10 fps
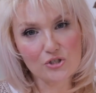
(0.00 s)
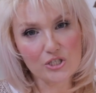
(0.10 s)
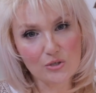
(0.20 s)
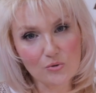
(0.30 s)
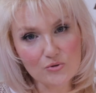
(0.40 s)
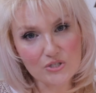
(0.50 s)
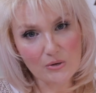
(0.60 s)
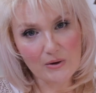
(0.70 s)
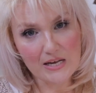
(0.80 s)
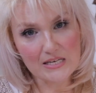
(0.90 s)
She
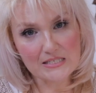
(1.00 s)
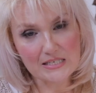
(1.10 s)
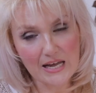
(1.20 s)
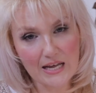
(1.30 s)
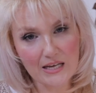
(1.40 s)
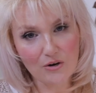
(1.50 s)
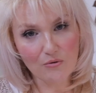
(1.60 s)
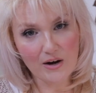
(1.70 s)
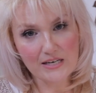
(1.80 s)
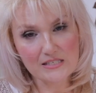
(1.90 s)
also has a
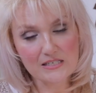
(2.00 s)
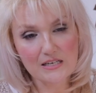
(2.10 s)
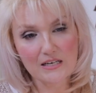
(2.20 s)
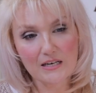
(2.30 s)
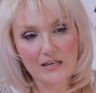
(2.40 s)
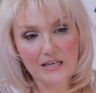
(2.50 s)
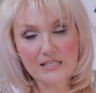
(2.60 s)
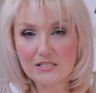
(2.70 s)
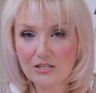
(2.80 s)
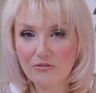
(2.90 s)
great
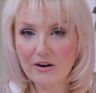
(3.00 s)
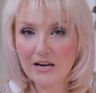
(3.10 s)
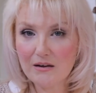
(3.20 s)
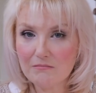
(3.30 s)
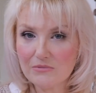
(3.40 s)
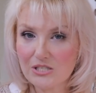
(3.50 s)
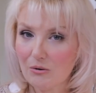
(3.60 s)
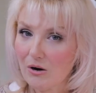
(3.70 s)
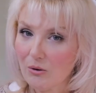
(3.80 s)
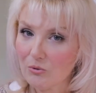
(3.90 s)
Instagram,
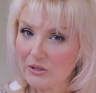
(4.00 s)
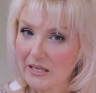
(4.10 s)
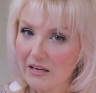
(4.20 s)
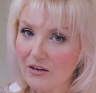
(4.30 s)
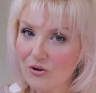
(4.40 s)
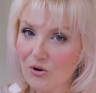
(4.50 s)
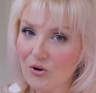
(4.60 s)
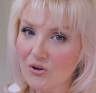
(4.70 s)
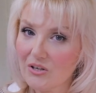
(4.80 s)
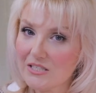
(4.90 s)
so I will link
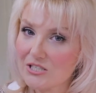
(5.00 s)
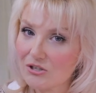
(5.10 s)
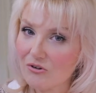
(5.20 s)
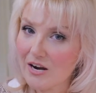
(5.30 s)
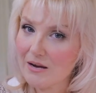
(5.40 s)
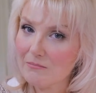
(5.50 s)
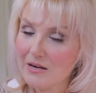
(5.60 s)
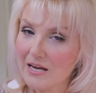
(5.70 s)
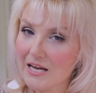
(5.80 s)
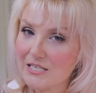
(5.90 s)
her Instagram
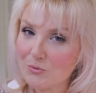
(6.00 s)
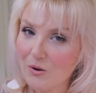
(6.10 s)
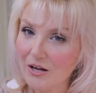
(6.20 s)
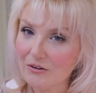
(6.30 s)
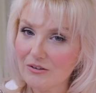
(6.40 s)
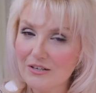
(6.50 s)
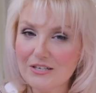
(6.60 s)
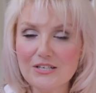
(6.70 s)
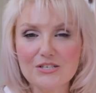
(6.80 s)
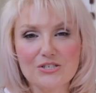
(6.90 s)
as well.
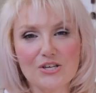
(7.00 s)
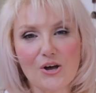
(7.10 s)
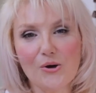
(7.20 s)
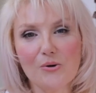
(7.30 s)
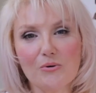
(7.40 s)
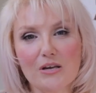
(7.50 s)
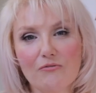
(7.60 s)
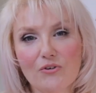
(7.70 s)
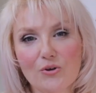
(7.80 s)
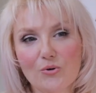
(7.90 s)
So
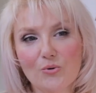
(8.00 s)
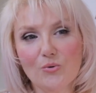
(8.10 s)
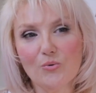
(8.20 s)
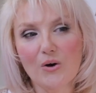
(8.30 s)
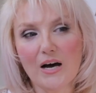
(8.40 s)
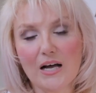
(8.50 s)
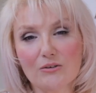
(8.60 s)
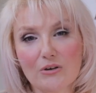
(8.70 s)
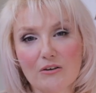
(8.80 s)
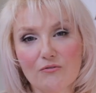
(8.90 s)
if you are
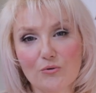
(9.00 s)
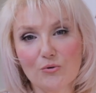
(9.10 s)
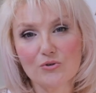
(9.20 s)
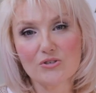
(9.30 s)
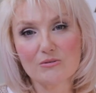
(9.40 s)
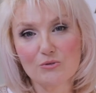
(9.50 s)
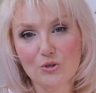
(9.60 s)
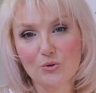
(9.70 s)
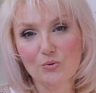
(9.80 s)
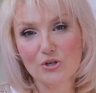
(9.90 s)
looking for some
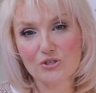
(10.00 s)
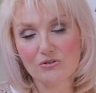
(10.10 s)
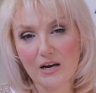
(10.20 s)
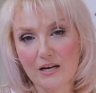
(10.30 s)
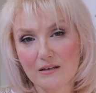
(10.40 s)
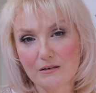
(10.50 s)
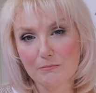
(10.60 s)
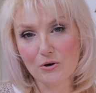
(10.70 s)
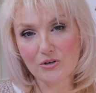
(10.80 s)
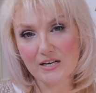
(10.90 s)
new
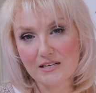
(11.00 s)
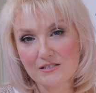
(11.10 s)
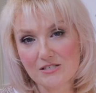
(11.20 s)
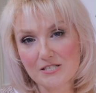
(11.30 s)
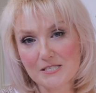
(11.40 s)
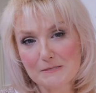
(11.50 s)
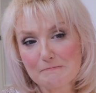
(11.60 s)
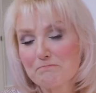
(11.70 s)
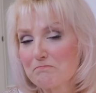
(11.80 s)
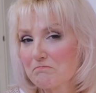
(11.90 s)
Australian podcasters,
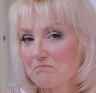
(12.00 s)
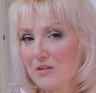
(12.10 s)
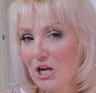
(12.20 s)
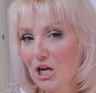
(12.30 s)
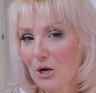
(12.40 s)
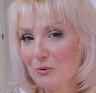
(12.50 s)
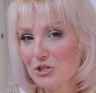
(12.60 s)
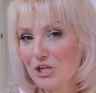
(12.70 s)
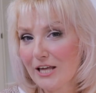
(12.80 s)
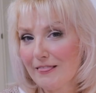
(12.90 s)
go
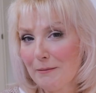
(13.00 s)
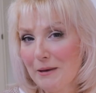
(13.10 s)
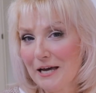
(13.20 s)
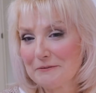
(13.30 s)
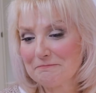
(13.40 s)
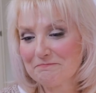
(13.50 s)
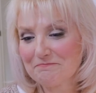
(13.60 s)
and check them out.